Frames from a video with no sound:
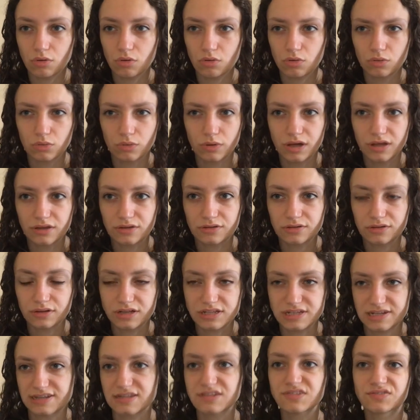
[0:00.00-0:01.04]
always
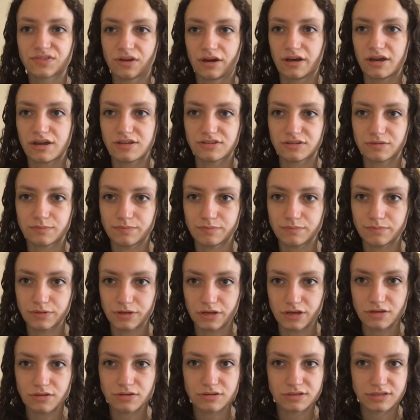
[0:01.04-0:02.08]
identify it as
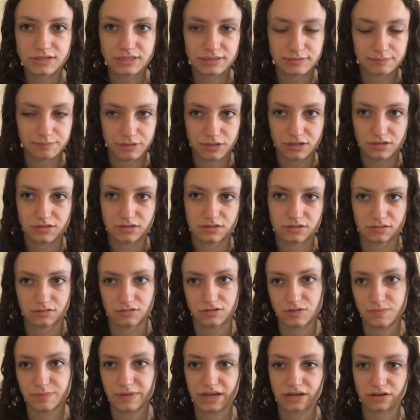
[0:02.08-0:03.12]
abuse, because it's on a
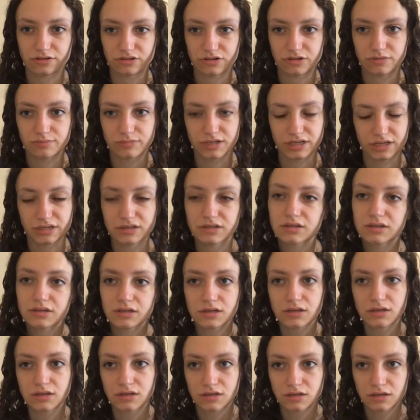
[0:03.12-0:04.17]
spectrum. Like
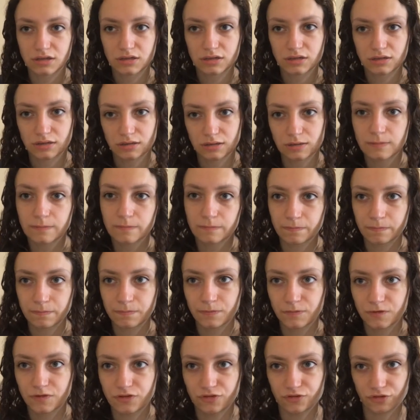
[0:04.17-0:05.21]

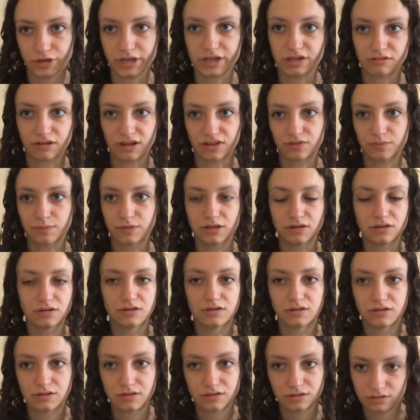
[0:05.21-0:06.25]
street
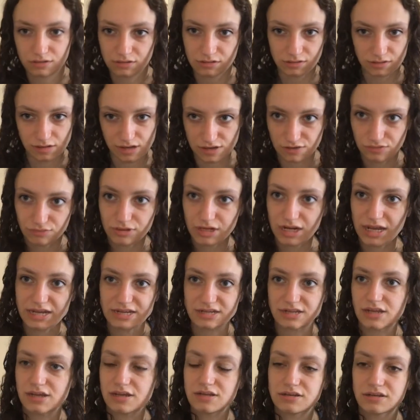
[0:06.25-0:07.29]
harassment is
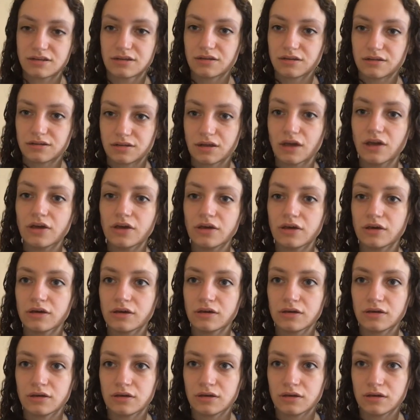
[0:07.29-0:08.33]
related to
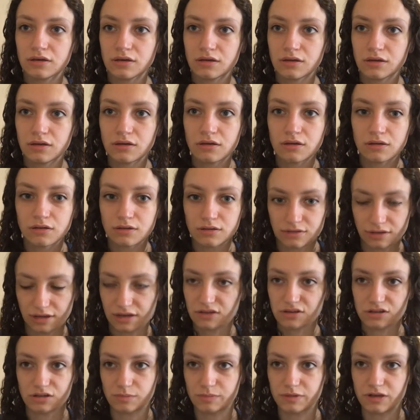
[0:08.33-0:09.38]

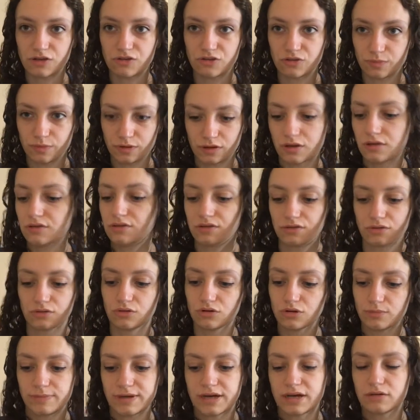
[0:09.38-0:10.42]
sexual abuse because it's all
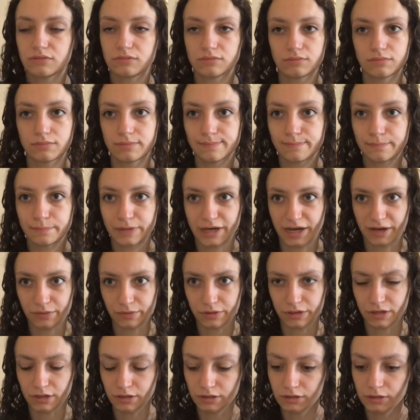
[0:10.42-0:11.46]
about
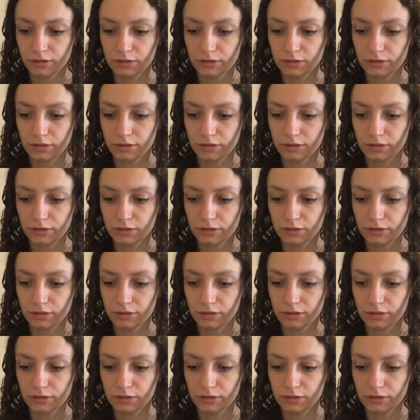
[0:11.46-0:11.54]
power.